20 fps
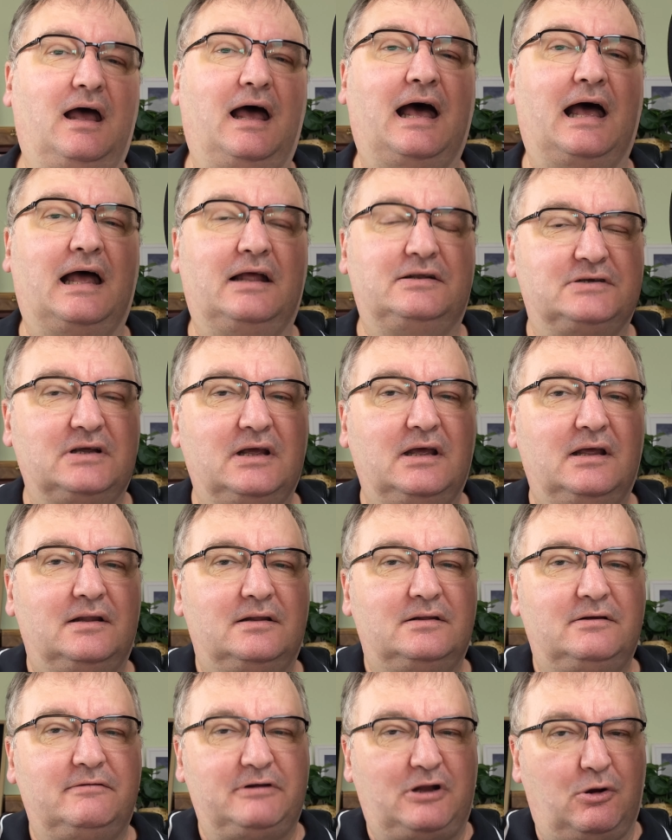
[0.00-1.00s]
and
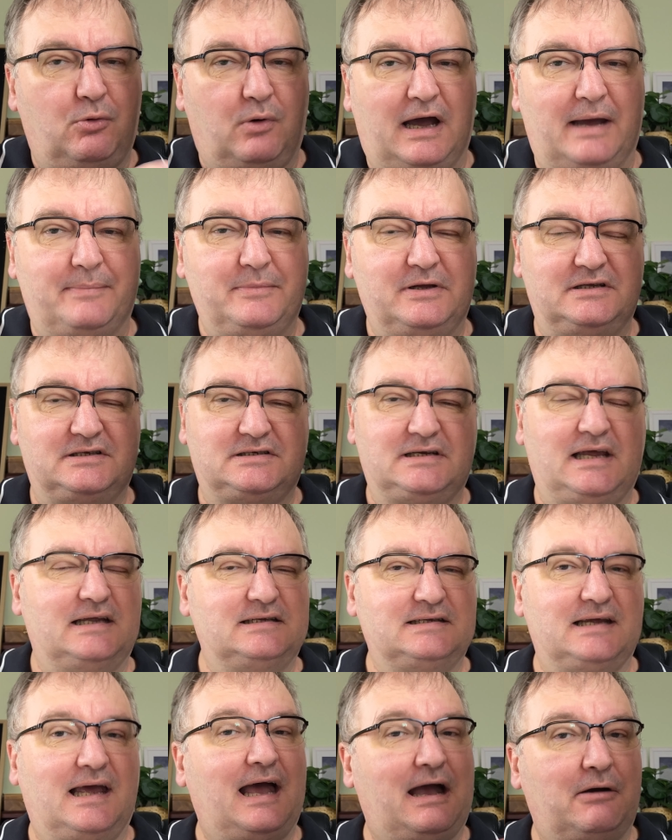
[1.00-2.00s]
the requirements
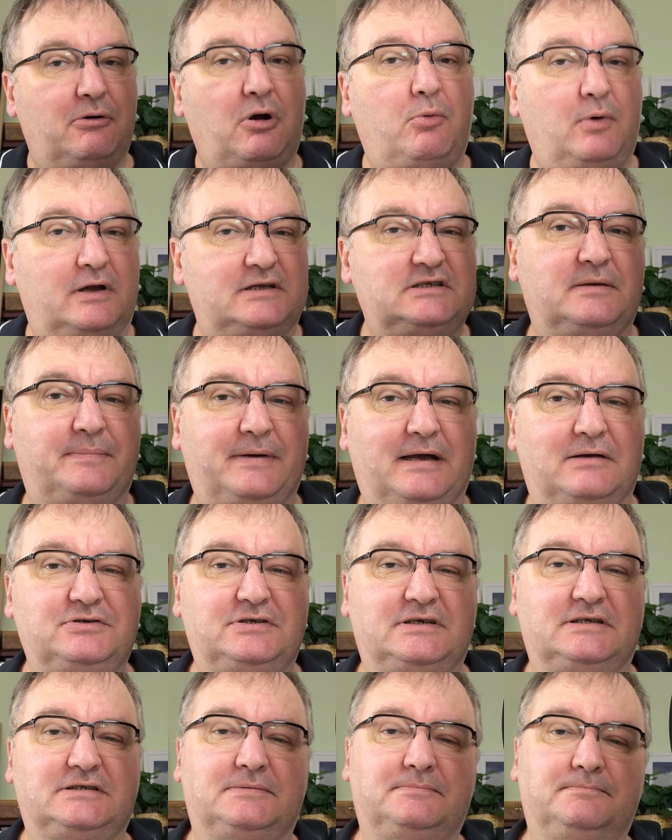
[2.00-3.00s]
and how I went about
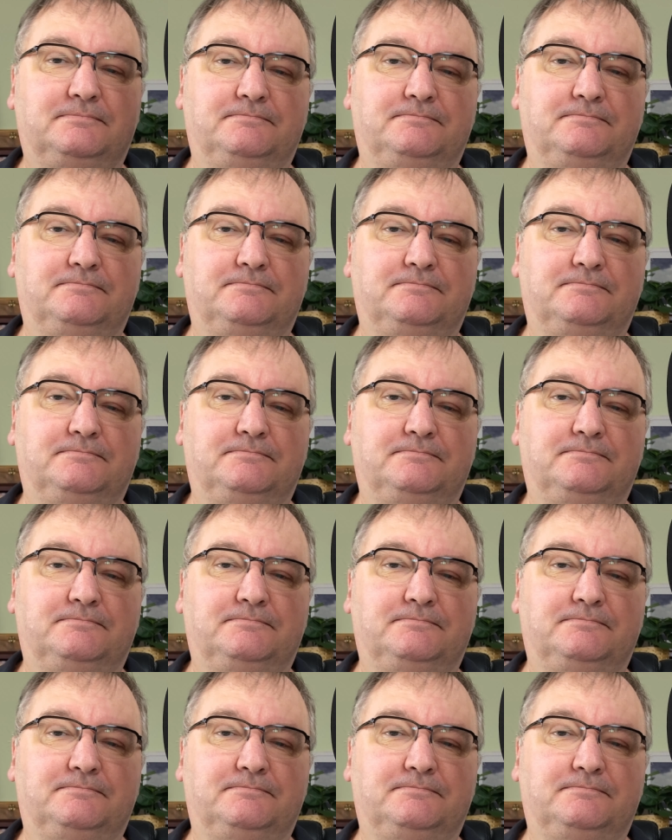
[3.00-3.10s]
it.